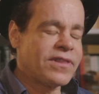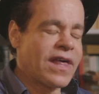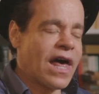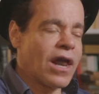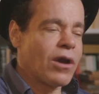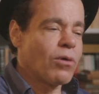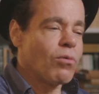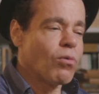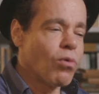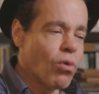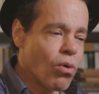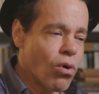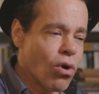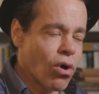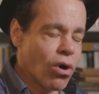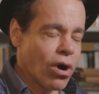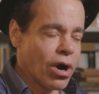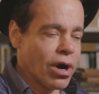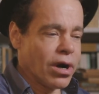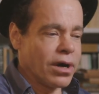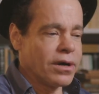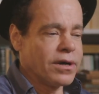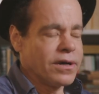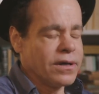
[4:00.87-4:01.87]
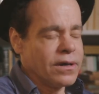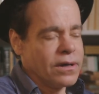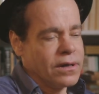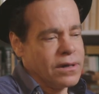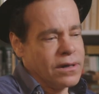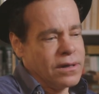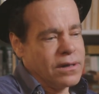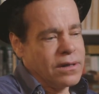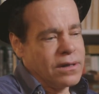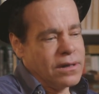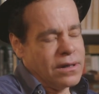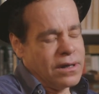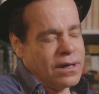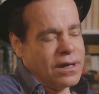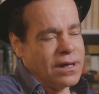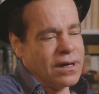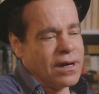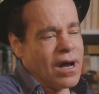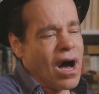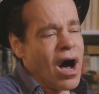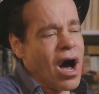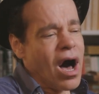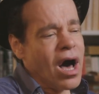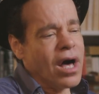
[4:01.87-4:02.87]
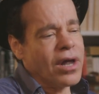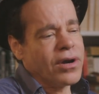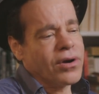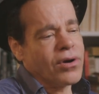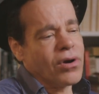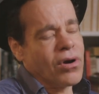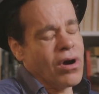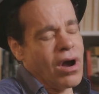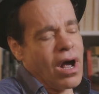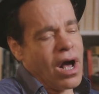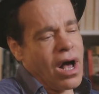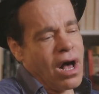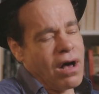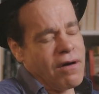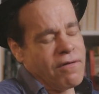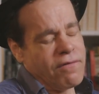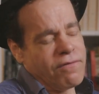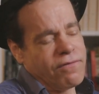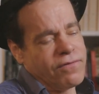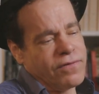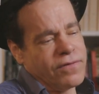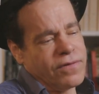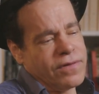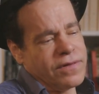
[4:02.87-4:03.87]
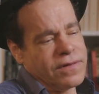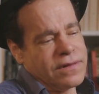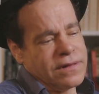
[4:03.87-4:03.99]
that award in honor of